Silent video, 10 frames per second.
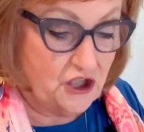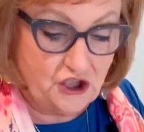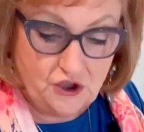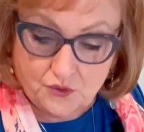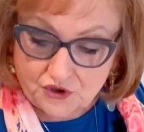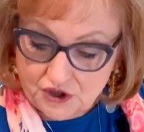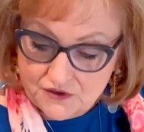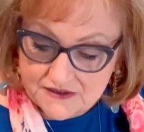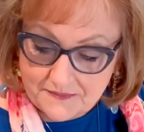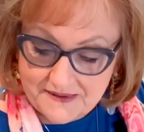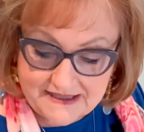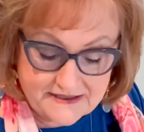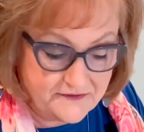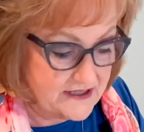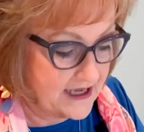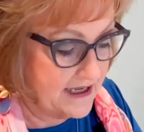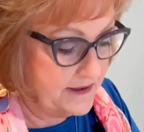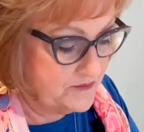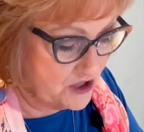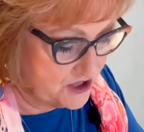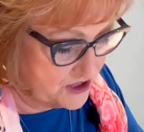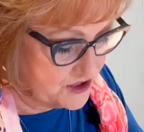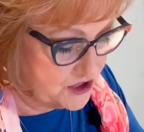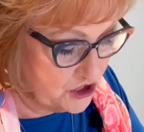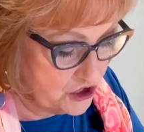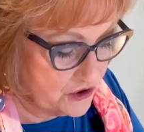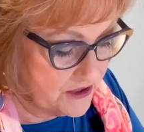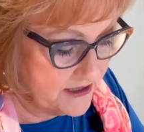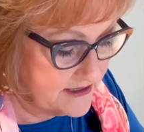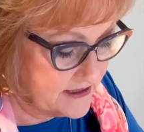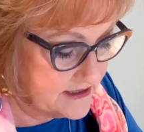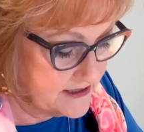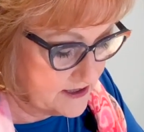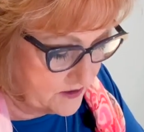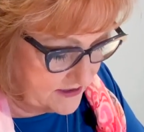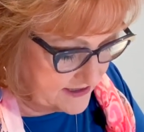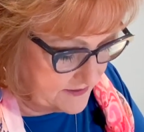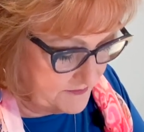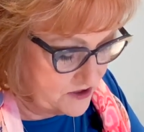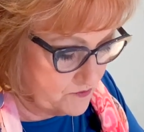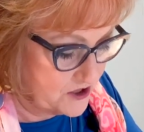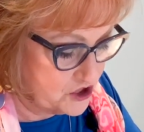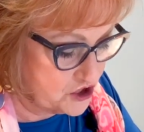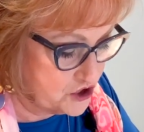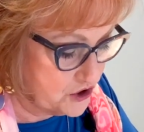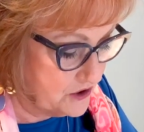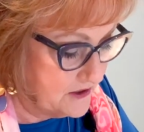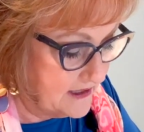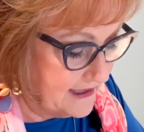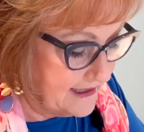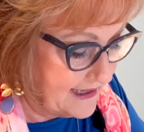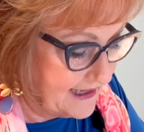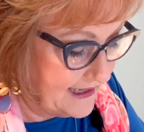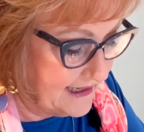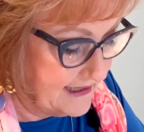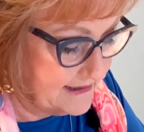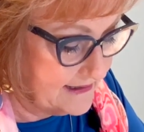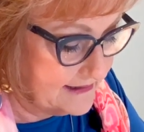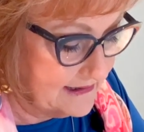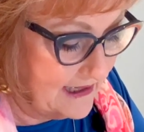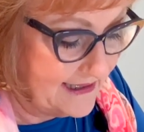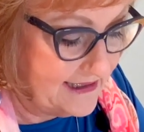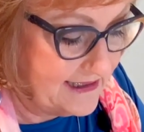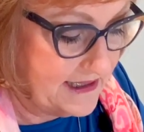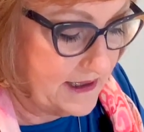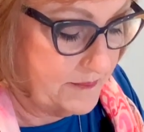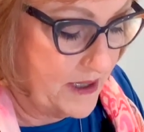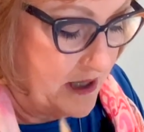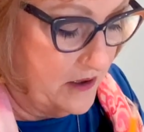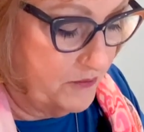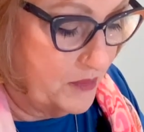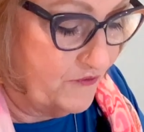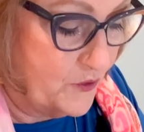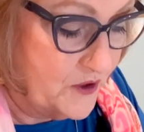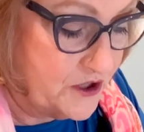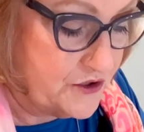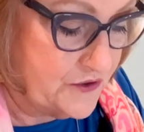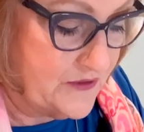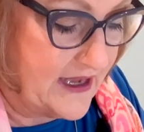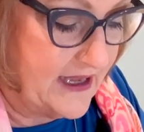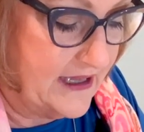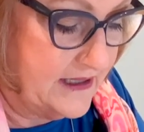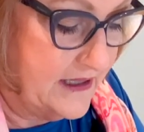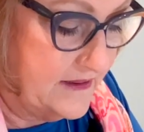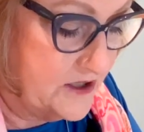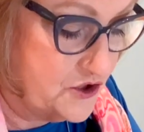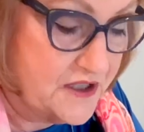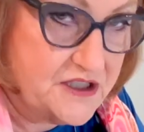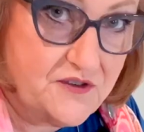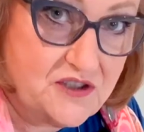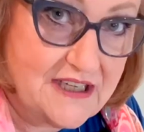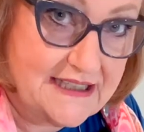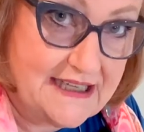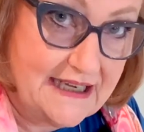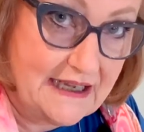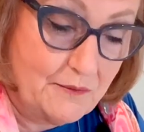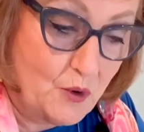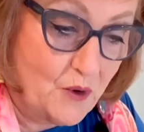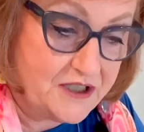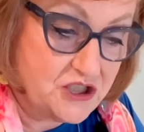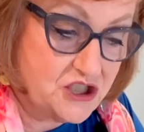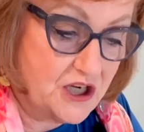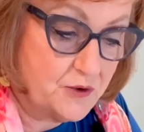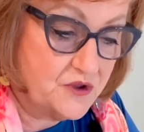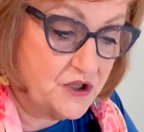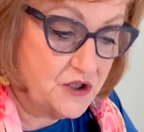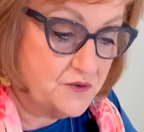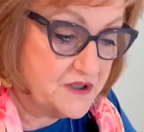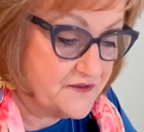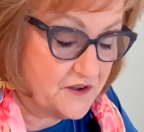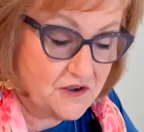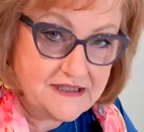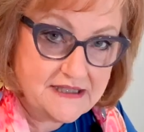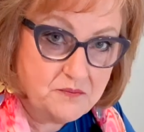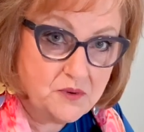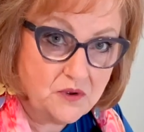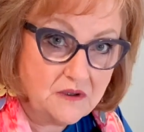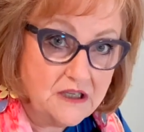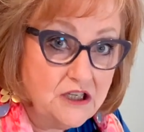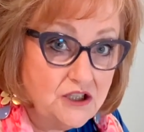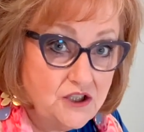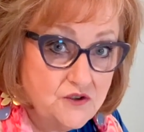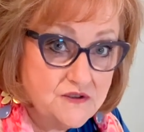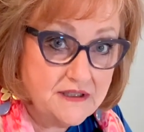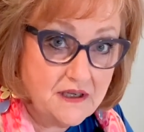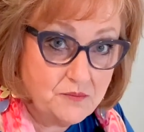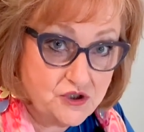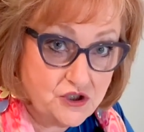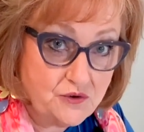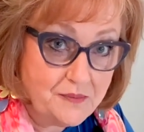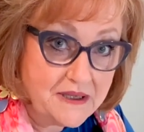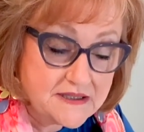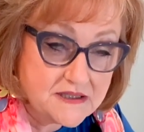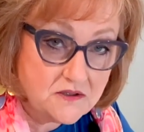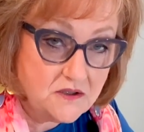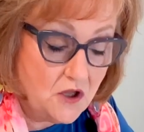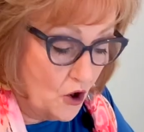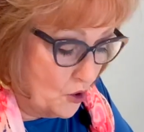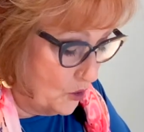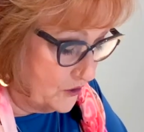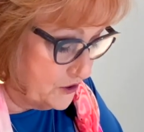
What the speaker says: you will use a piece of tape just to secure it so it doesn't misregister, and line it up. Before you do that, the transfer technique I'm going to share with you is very simple. Use a number 2 pencil, or you